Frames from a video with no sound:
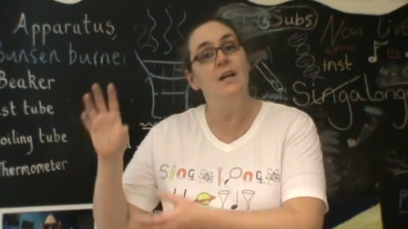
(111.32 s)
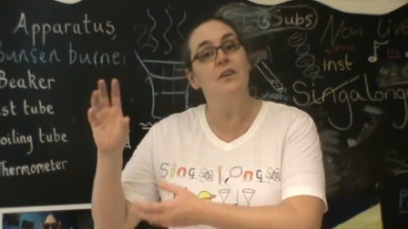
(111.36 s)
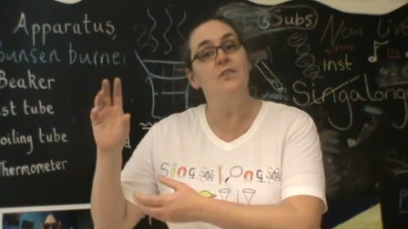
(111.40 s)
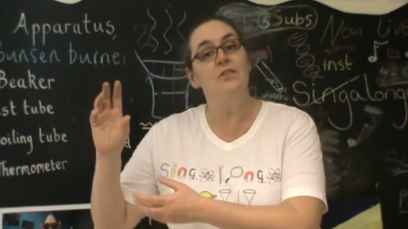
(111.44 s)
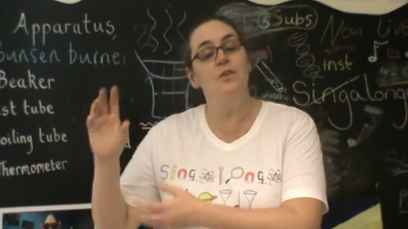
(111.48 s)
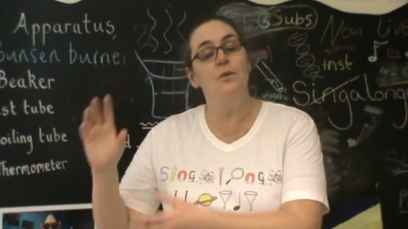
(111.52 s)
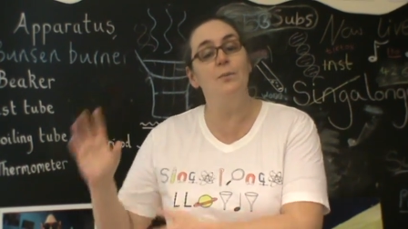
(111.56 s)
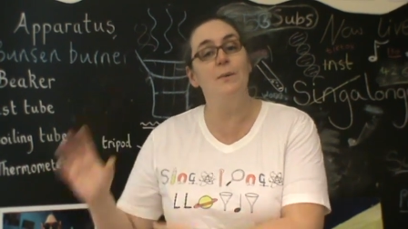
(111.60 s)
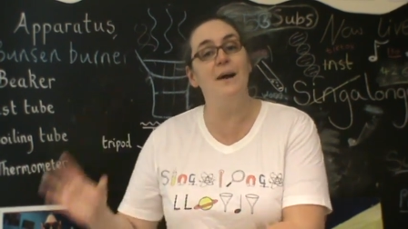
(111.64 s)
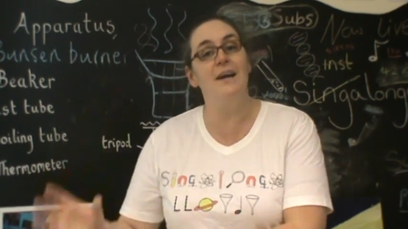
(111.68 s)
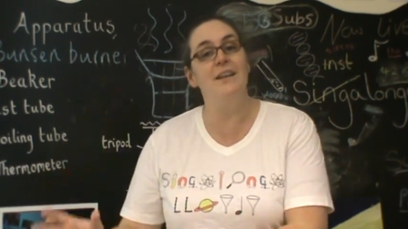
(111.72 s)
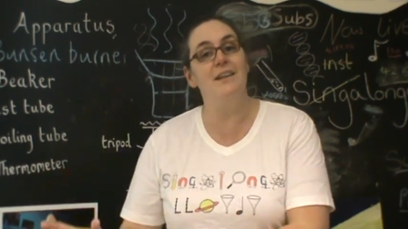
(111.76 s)

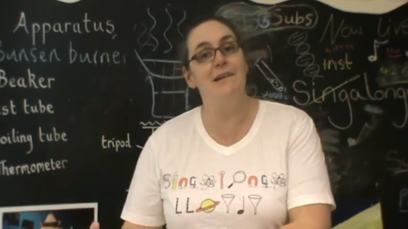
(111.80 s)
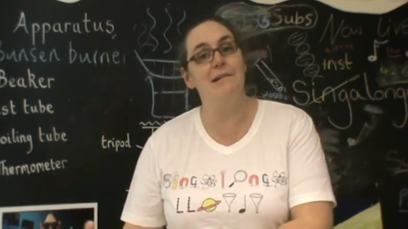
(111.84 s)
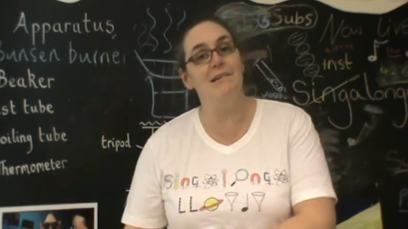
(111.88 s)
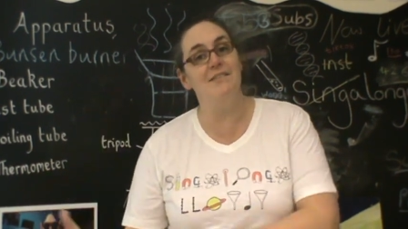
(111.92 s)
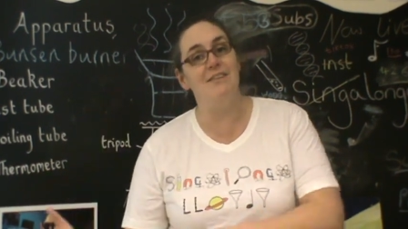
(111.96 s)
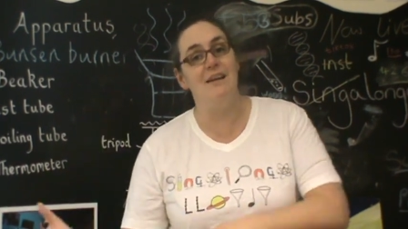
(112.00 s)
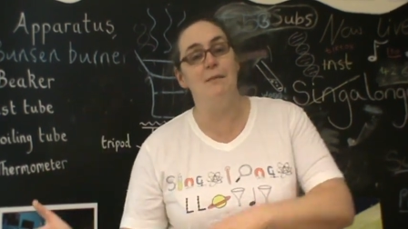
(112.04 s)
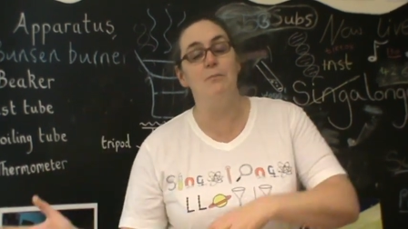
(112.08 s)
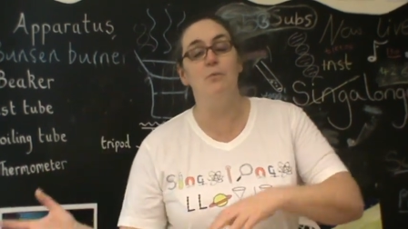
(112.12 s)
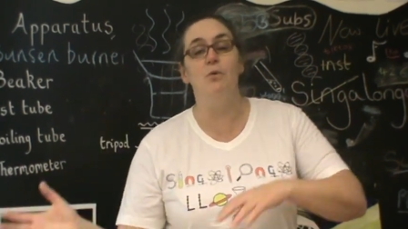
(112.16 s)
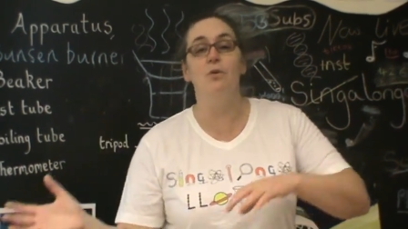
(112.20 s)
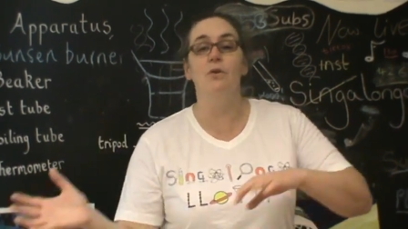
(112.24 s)
to where there
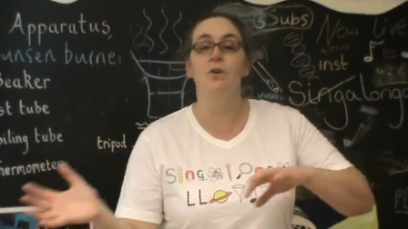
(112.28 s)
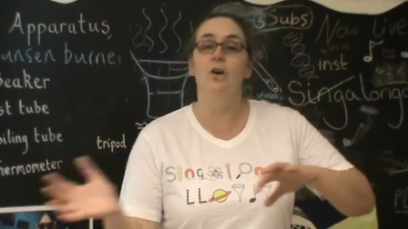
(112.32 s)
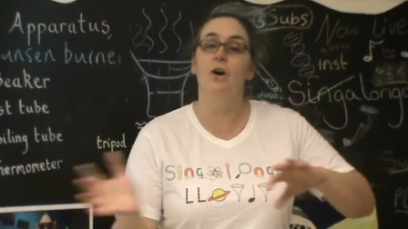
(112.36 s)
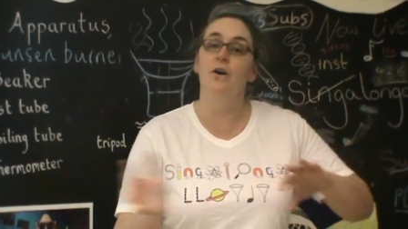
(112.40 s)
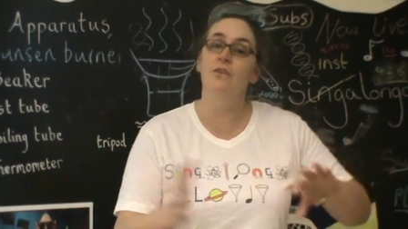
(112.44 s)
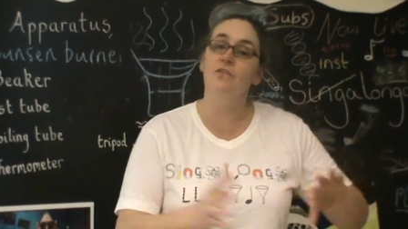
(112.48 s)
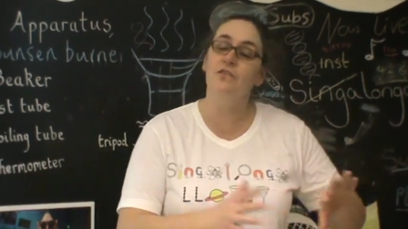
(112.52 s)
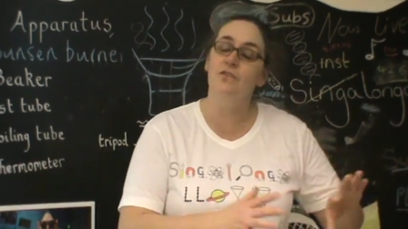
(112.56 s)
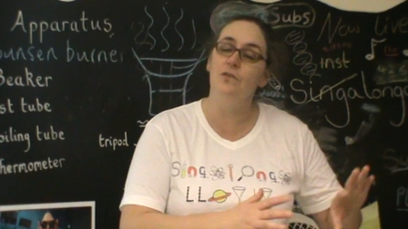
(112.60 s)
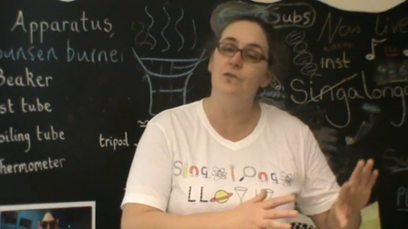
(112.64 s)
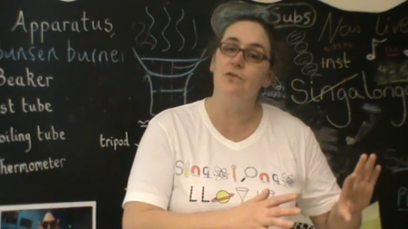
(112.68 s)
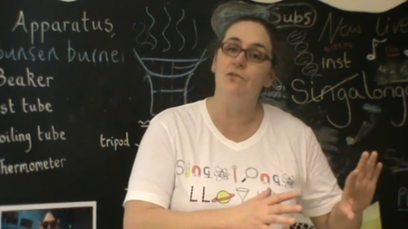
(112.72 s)
is a more
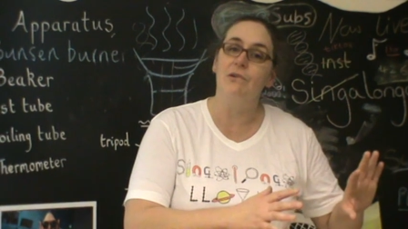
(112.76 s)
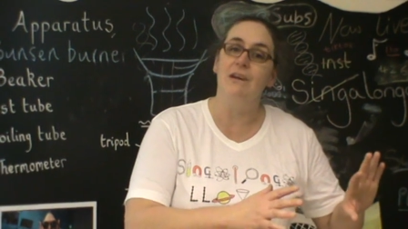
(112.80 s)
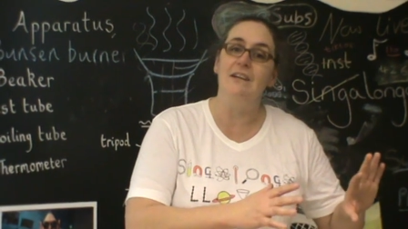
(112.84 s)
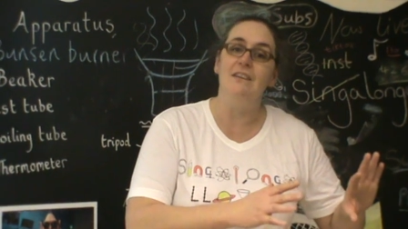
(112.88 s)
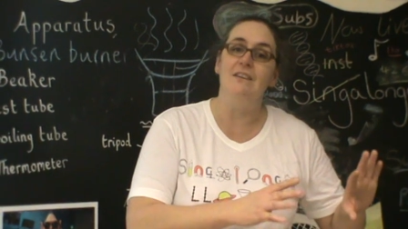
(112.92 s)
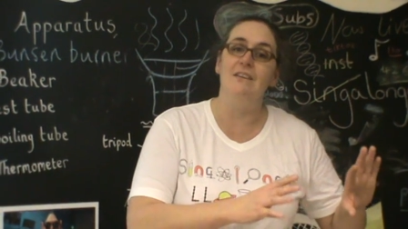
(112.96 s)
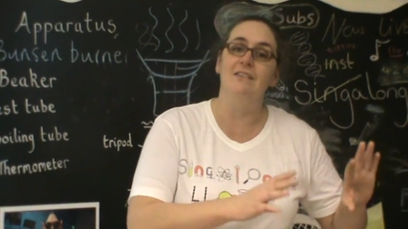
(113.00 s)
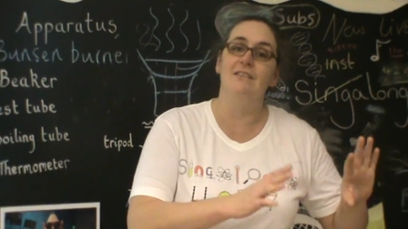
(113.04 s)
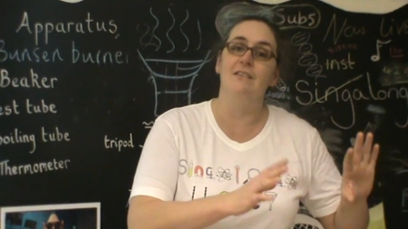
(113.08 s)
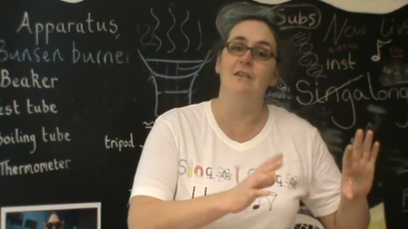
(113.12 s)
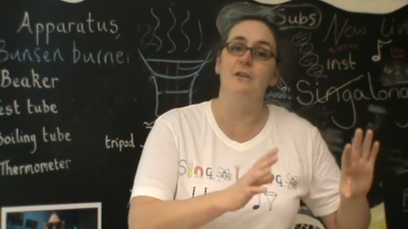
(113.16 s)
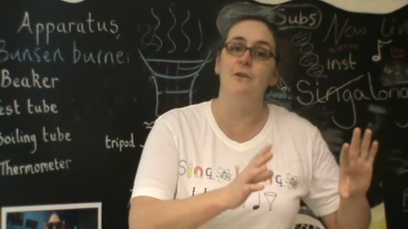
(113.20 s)

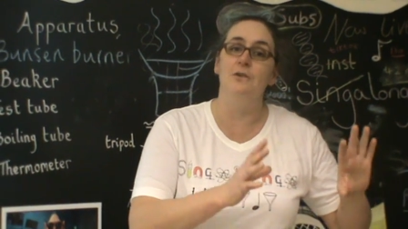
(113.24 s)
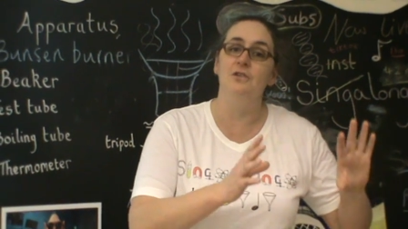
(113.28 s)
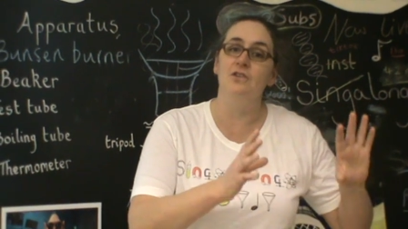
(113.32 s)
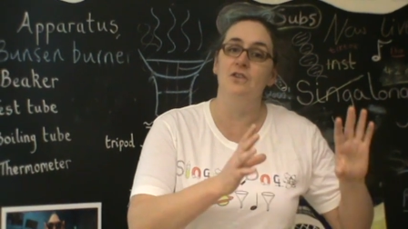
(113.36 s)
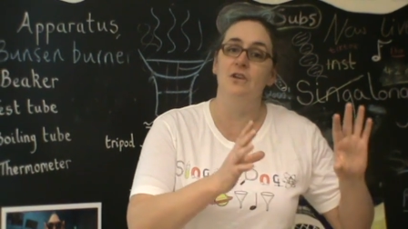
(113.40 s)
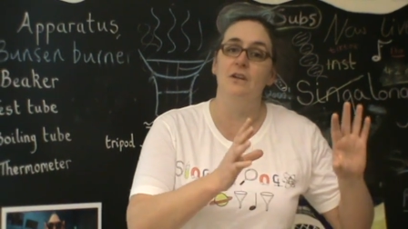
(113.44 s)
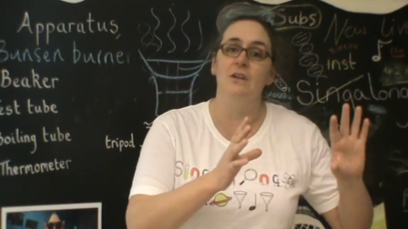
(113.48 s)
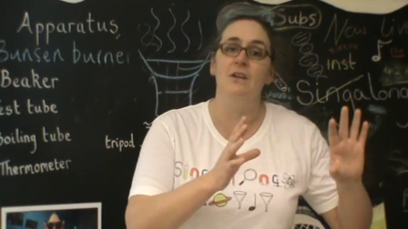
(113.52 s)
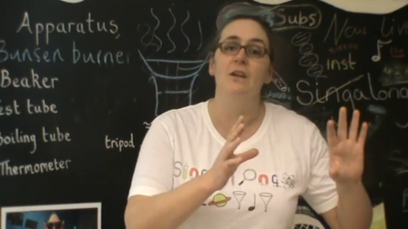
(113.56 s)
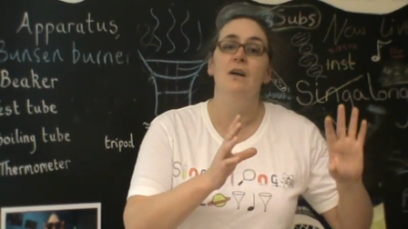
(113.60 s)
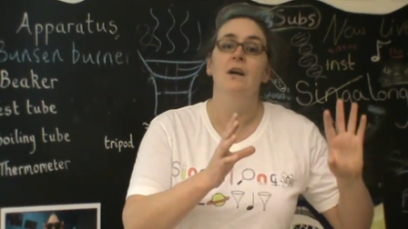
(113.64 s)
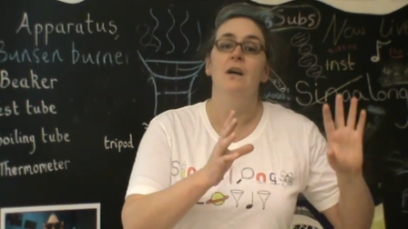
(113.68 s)
concentrated
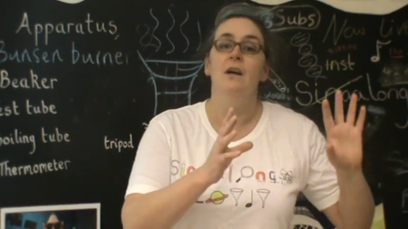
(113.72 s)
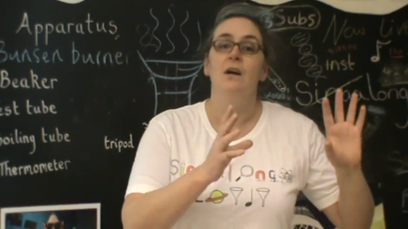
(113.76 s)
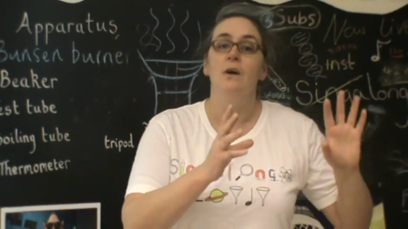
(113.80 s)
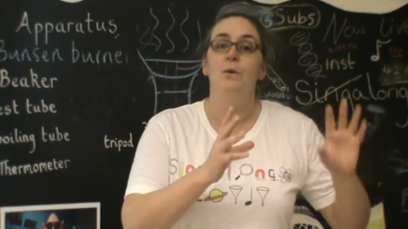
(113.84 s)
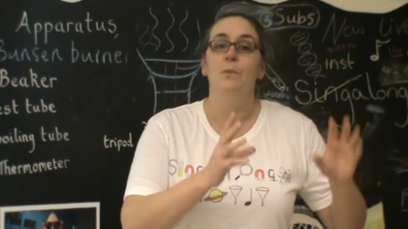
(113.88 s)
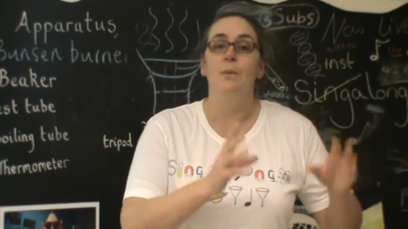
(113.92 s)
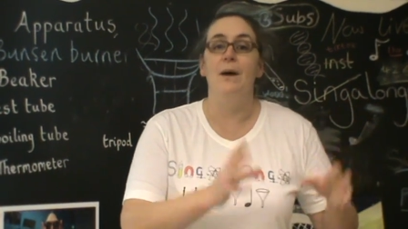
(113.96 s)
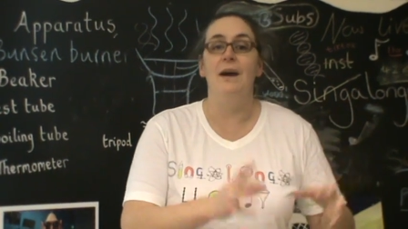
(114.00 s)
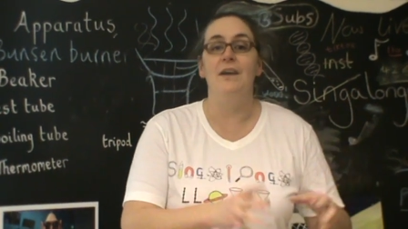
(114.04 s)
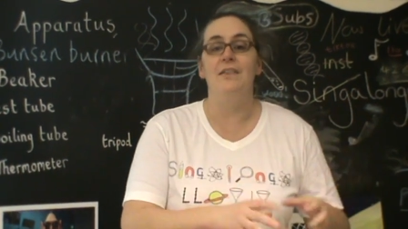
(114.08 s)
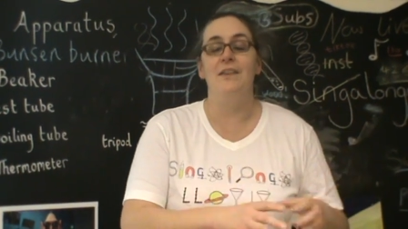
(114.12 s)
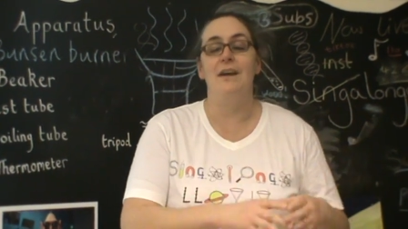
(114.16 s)
solution
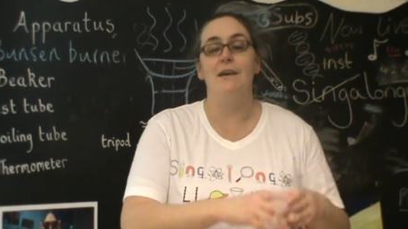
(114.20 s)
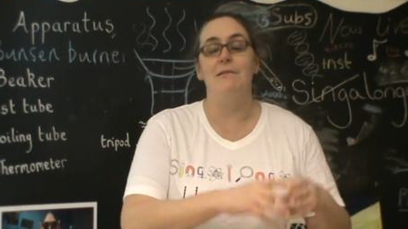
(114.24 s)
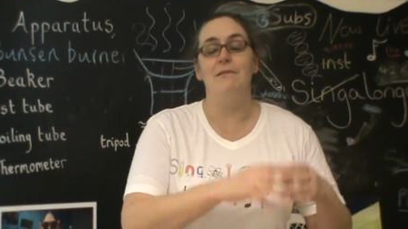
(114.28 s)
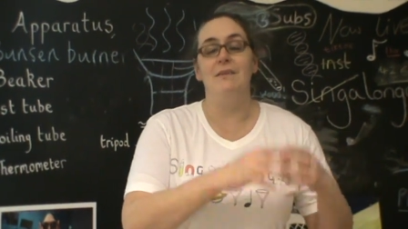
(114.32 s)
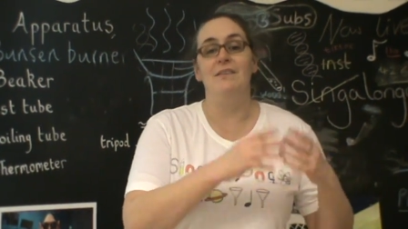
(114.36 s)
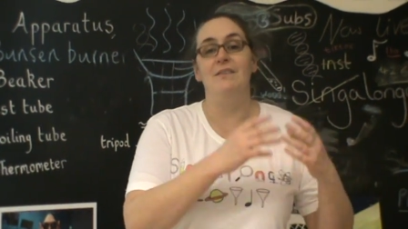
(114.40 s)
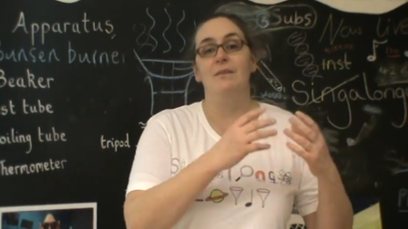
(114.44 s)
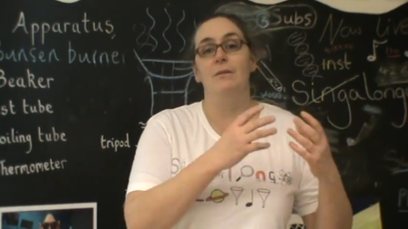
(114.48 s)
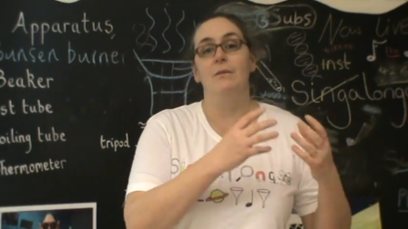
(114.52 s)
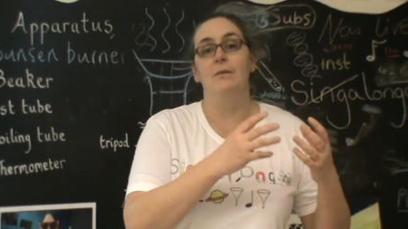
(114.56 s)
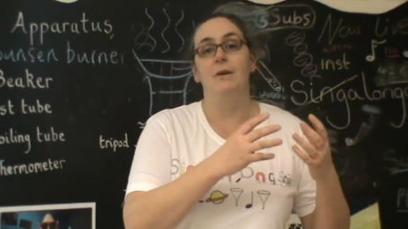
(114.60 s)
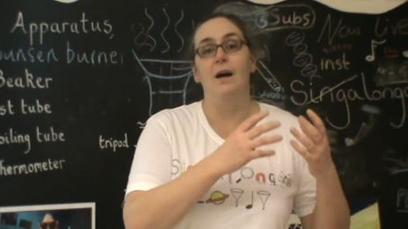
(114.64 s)
where there
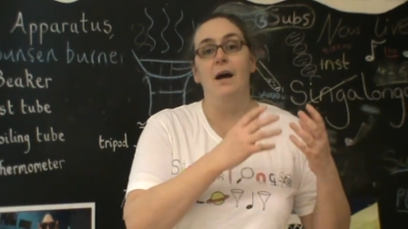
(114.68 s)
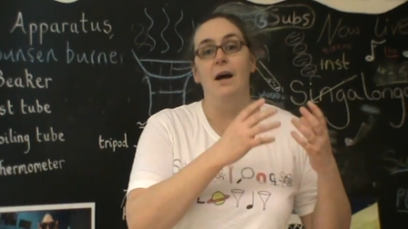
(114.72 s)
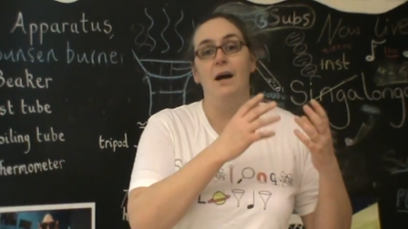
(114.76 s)
is